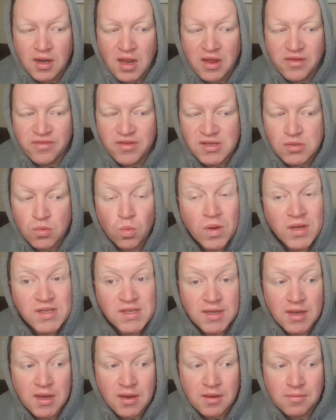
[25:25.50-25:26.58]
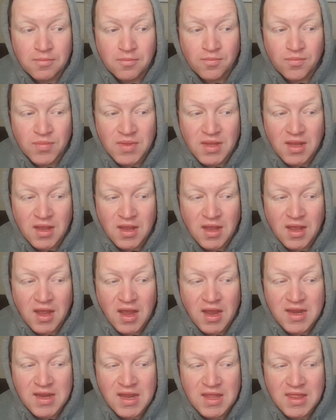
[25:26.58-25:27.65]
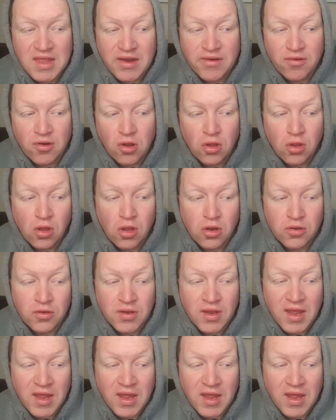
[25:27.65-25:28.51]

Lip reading: Neither is Whitaker. And yet they're all on